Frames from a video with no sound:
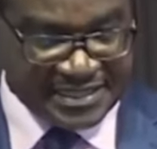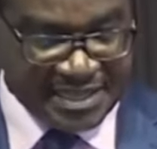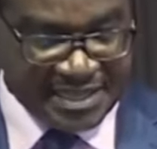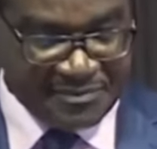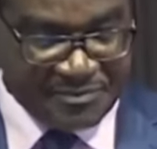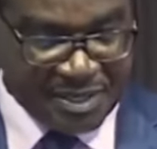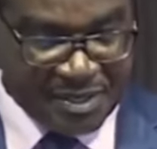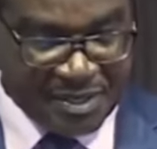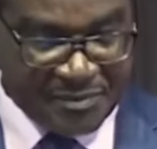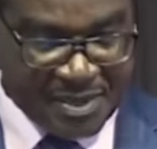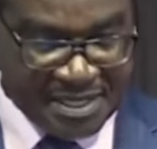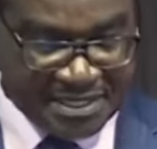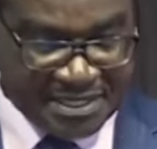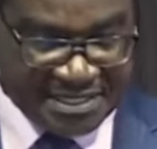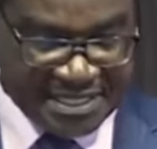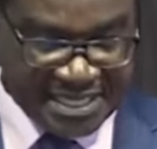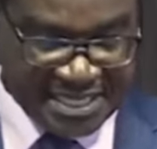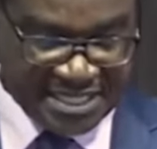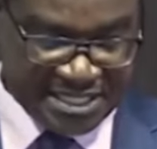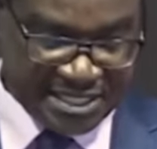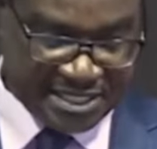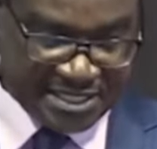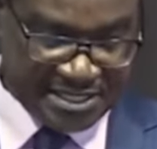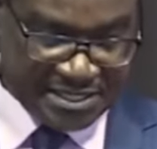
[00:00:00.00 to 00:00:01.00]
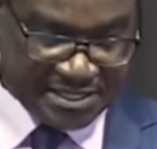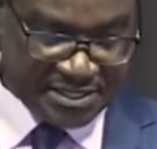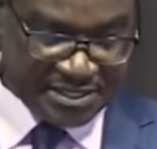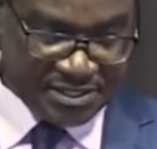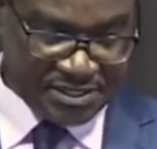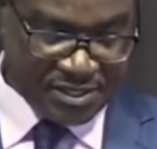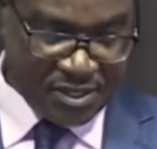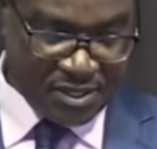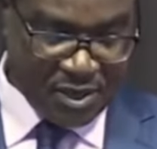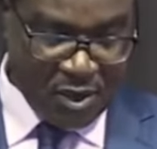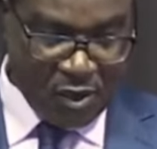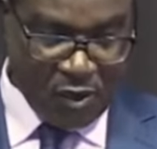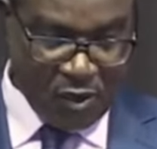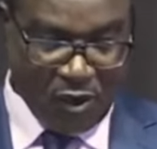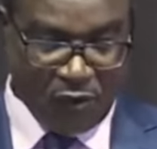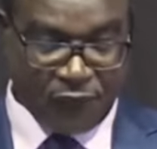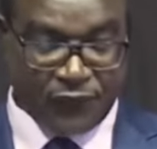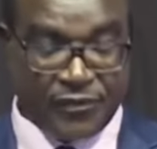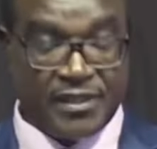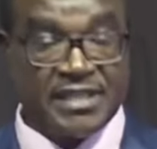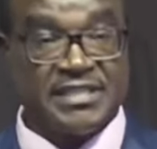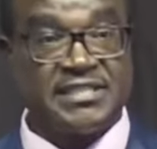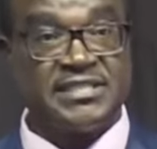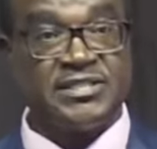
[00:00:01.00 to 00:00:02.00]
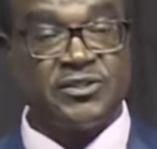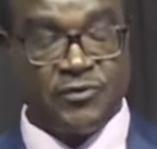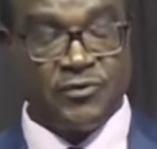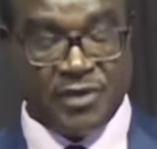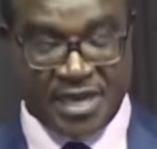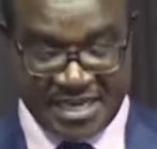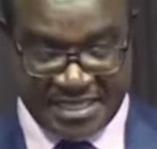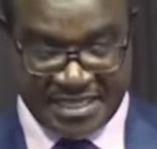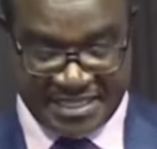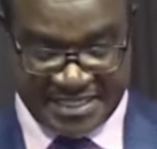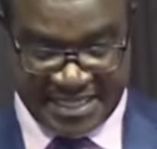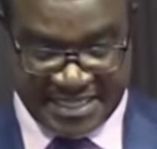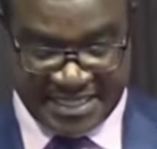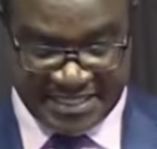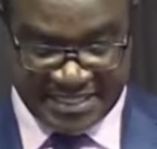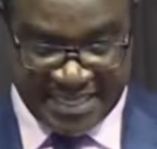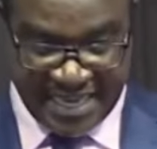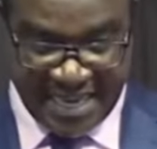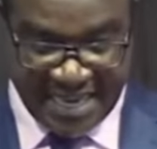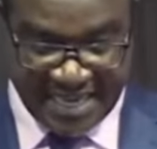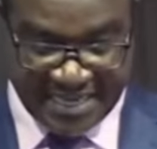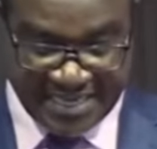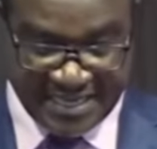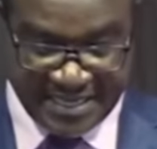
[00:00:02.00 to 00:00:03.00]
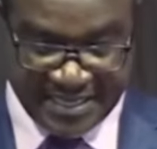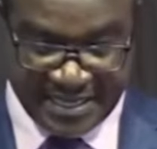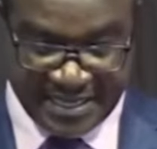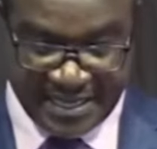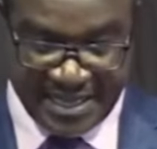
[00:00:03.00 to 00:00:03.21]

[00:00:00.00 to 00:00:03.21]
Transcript: implementation of the student-centered